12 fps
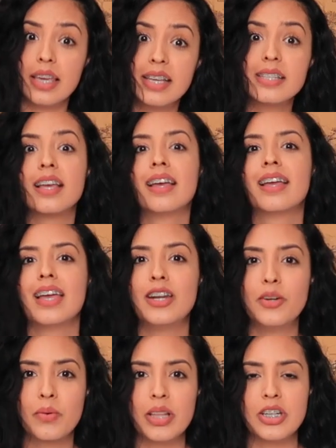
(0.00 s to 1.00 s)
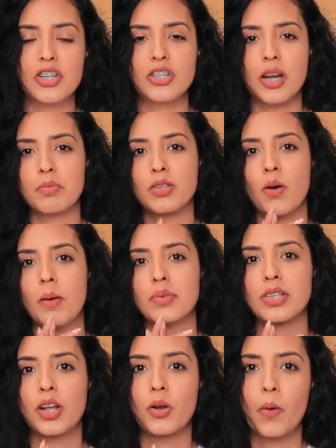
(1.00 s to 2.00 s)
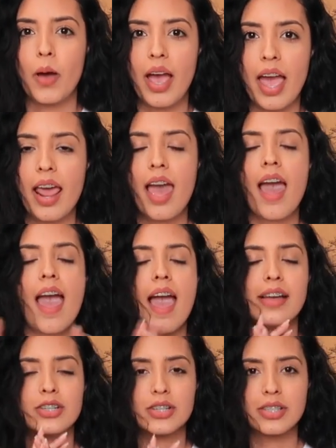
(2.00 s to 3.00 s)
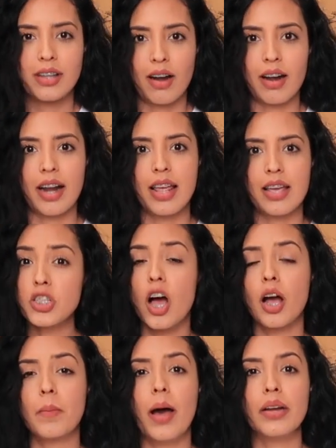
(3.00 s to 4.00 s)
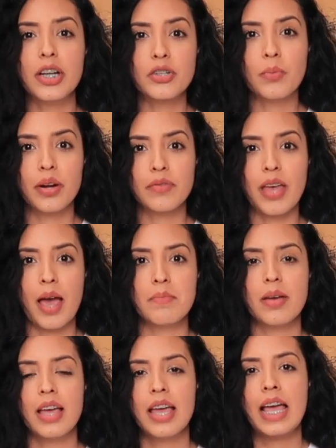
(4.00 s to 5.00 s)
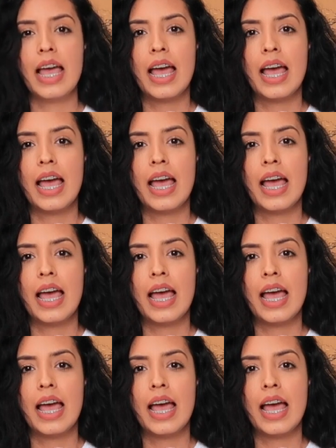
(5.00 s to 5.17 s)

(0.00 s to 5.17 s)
these in your relationship. So I'm just gonna go ahead and just start and talk about each one of them.